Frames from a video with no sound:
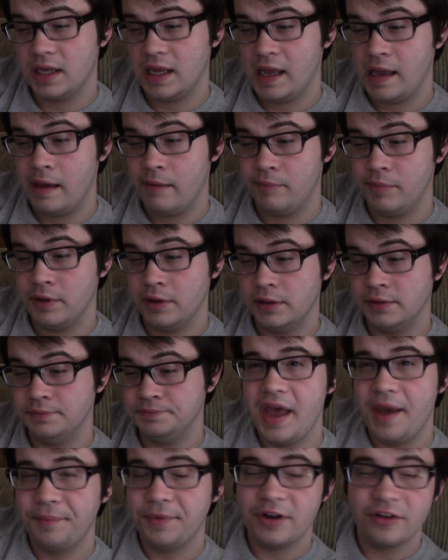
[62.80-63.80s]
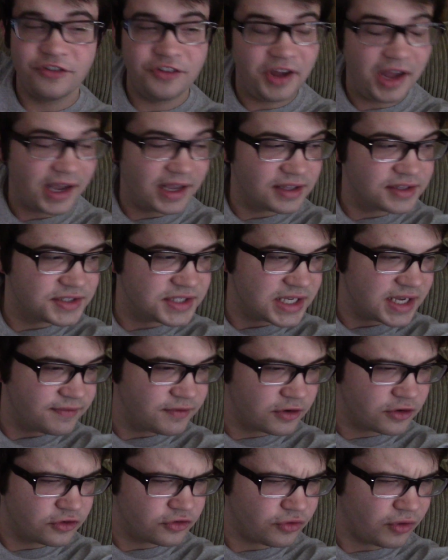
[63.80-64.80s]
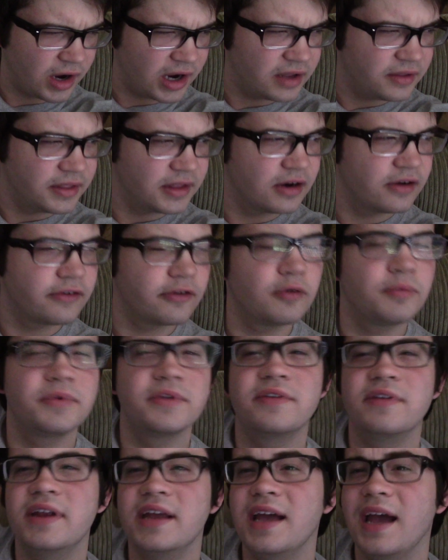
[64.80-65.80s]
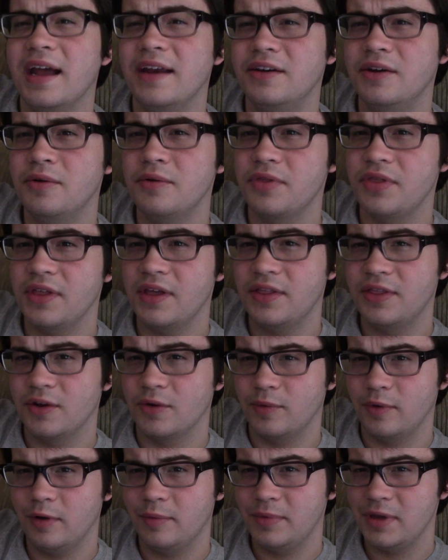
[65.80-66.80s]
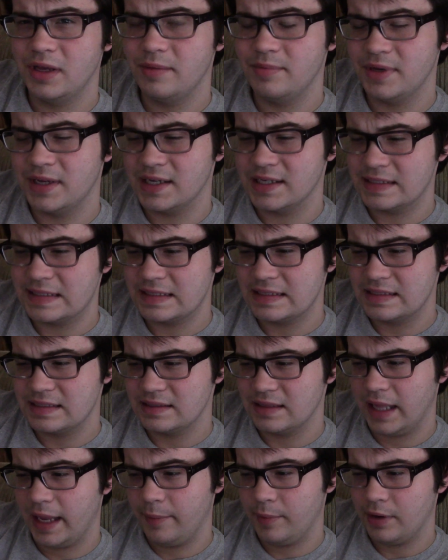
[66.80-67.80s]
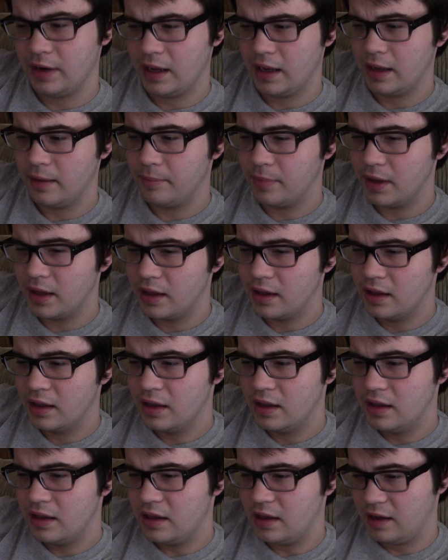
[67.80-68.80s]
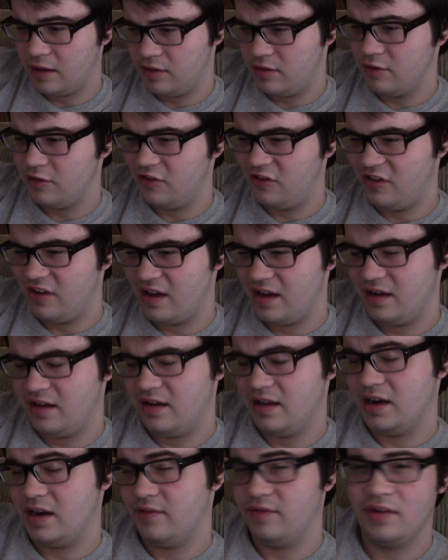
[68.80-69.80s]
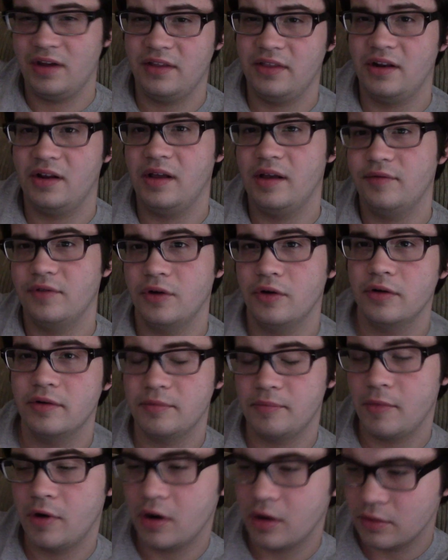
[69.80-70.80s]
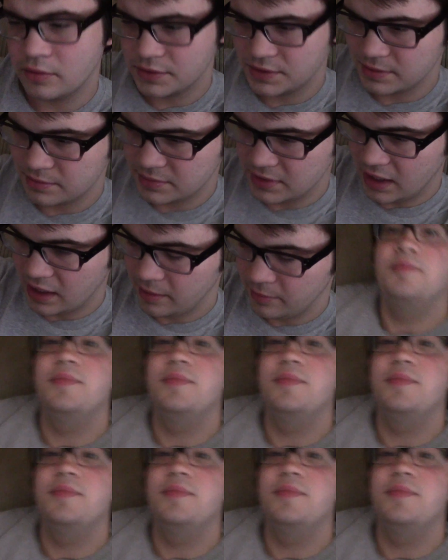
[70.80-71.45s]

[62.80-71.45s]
happen. I'm going to check and see if there's dry cleaners open today. I don't think there will be because it's Labor Day, but I can still check, and if not, then I'll have to go tomorrow sometime.